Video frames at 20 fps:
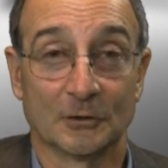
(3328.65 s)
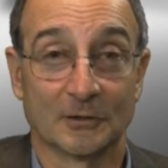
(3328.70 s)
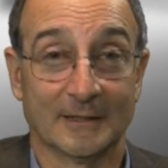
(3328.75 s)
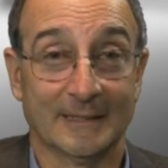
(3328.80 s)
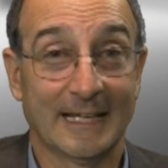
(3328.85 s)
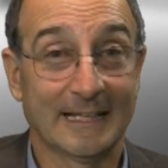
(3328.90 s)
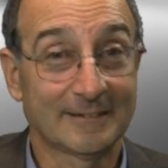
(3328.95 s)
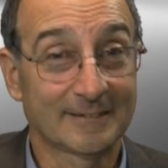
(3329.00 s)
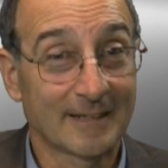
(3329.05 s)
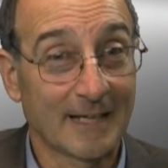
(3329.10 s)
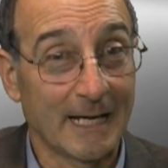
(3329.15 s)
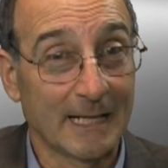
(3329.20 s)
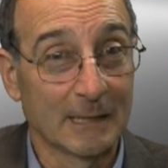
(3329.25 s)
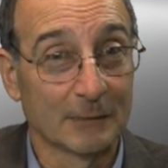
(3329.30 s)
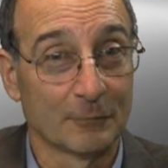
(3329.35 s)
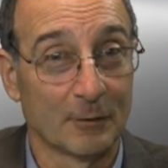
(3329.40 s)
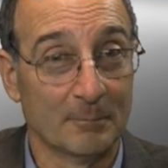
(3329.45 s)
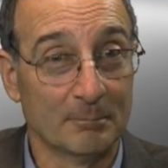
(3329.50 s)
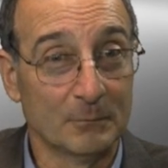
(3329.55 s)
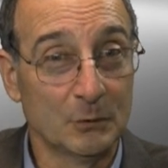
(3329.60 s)
And that's kind of
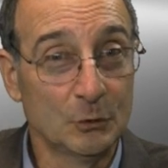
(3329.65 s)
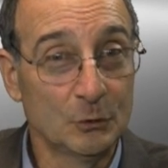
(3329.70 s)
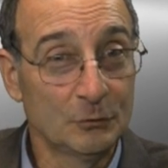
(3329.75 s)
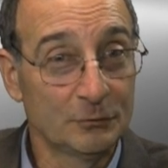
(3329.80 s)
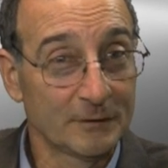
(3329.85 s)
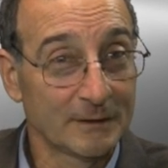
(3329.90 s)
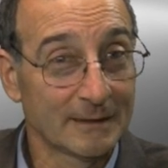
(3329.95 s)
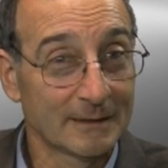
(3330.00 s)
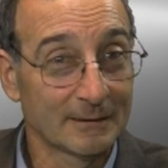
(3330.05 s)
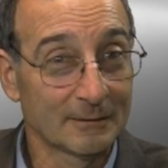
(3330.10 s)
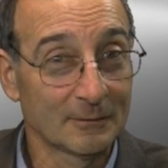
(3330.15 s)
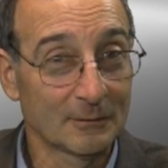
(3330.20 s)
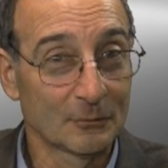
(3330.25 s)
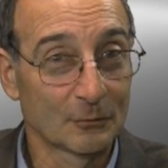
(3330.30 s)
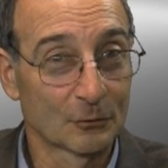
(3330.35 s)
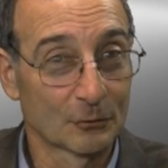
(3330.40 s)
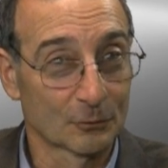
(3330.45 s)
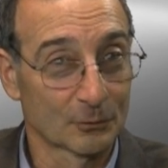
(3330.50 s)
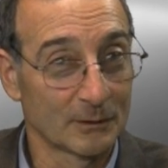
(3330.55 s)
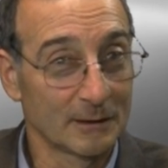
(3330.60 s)
a moving
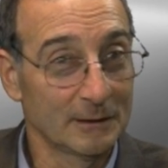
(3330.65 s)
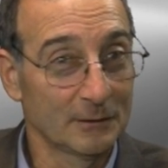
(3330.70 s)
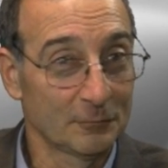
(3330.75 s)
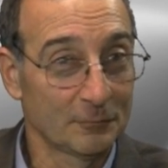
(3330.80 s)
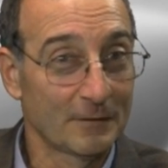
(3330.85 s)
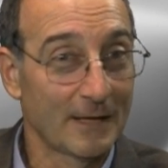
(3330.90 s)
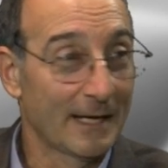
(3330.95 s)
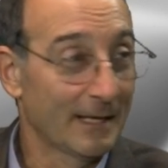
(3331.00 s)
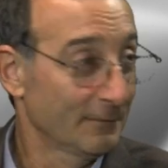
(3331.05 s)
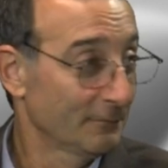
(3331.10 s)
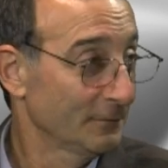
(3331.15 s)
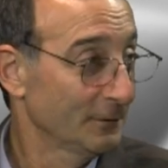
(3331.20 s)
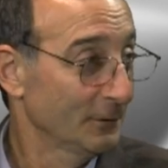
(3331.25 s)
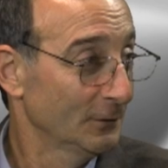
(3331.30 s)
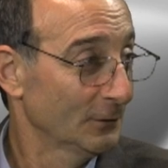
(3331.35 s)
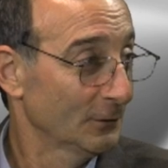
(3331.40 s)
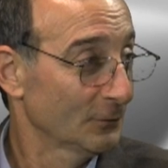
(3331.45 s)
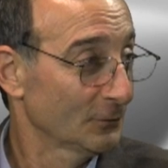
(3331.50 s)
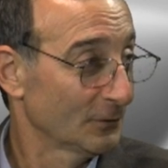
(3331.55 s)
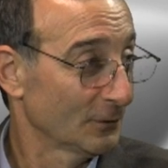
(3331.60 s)
3 to 5
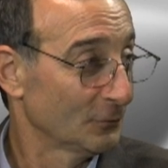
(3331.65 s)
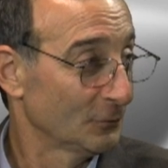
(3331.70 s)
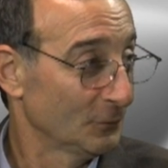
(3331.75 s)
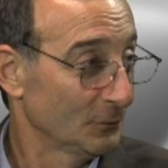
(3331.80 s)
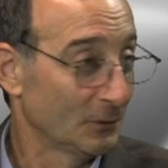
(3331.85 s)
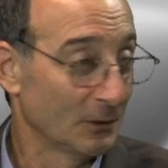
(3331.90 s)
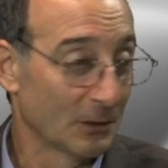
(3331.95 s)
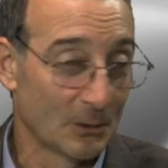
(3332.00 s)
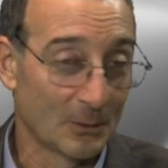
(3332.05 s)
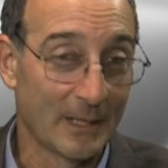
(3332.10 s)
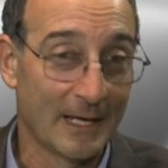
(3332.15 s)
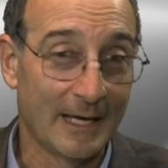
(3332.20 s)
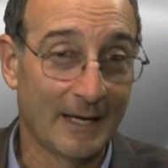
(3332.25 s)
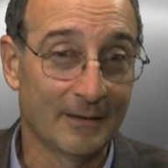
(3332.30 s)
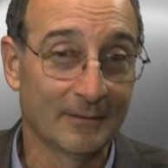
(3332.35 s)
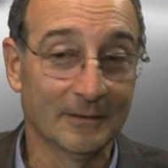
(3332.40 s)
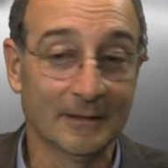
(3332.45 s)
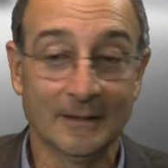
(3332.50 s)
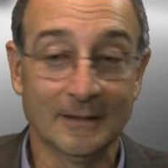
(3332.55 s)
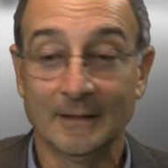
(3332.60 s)
years as you go out.